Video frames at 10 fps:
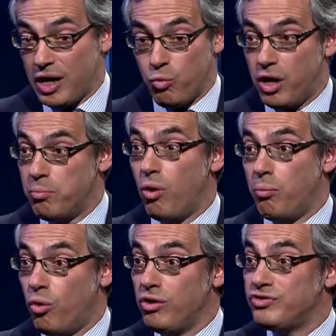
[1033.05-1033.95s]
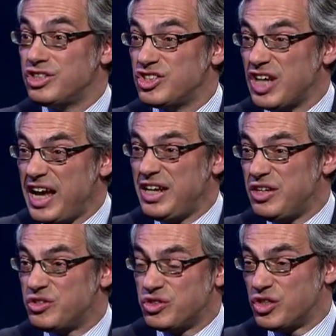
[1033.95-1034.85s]
I want m more of
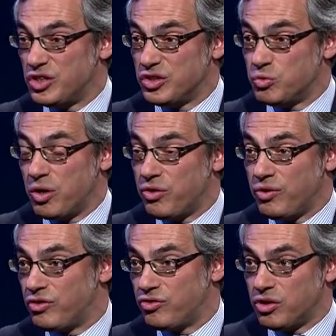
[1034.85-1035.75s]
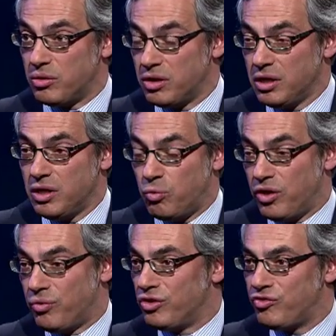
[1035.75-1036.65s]
society's decisions, whether it's, uh,
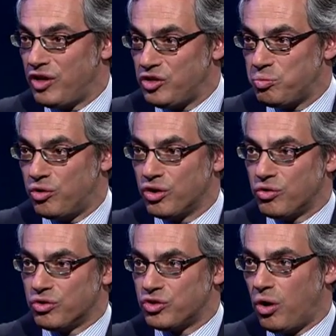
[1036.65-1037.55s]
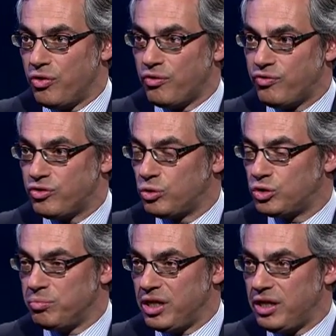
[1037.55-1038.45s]
whether it's Facebook or so other
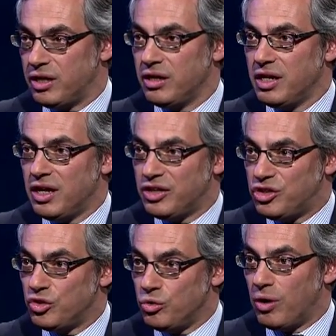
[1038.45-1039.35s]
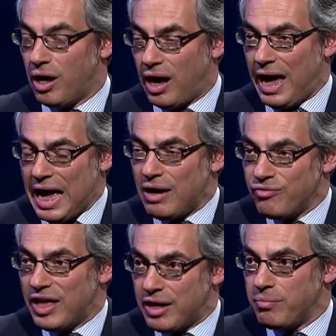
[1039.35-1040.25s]
social media, to uh,
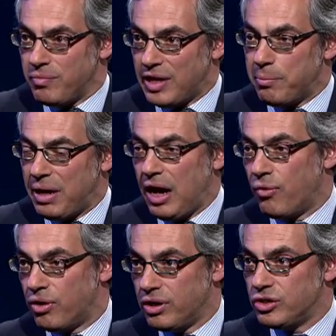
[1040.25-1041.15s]
have that, that power.